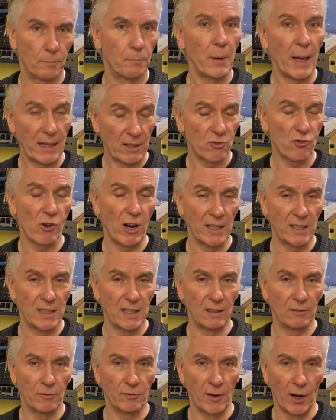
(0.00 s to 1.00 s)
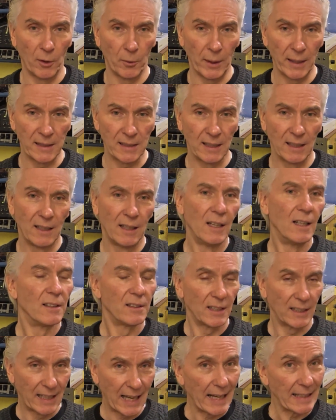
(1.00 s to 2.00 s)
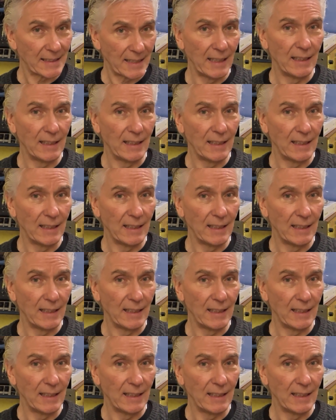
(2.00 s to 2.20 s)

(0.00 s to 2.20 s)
penetrating fluid to get